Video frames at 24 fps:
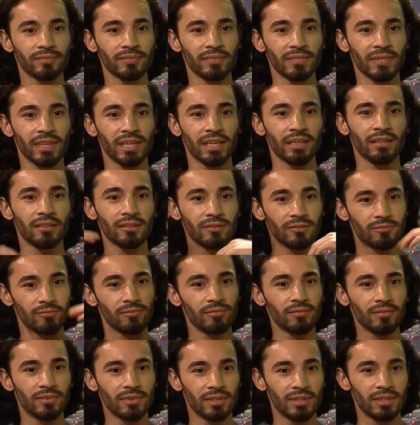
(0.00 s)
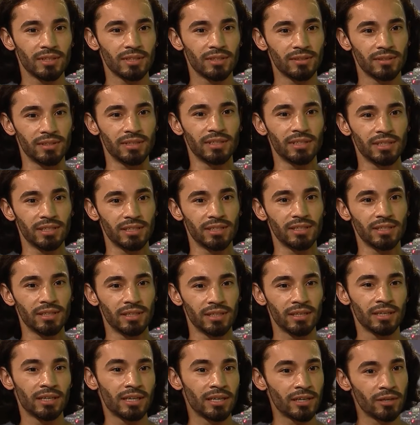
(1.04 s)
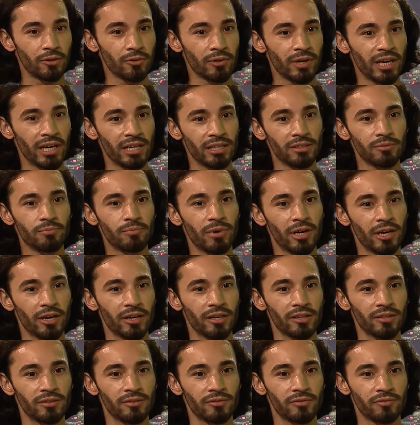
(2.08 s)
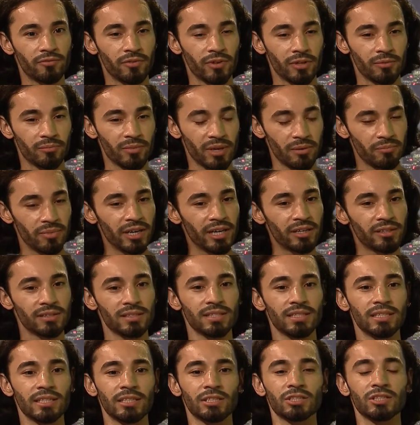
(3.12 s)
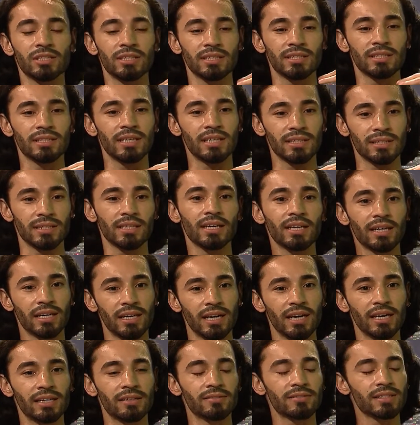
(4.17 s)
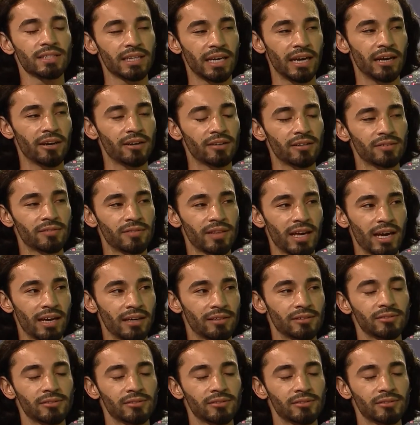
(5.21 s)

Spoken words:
like, the ingrained part from my parents' teachings that's like kind of scared of that.